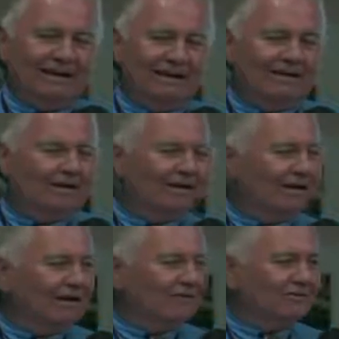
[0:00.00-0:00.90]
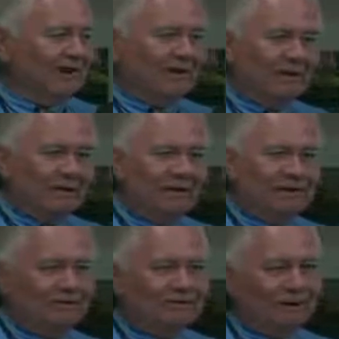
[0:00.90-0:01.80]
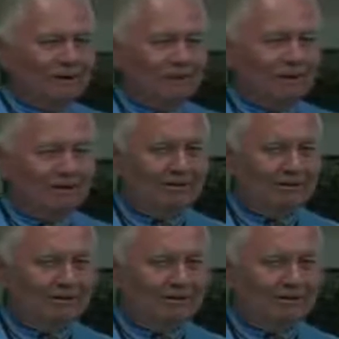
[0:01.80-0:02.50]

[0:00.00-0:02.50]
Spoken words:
and the knowledge of how to make the white powder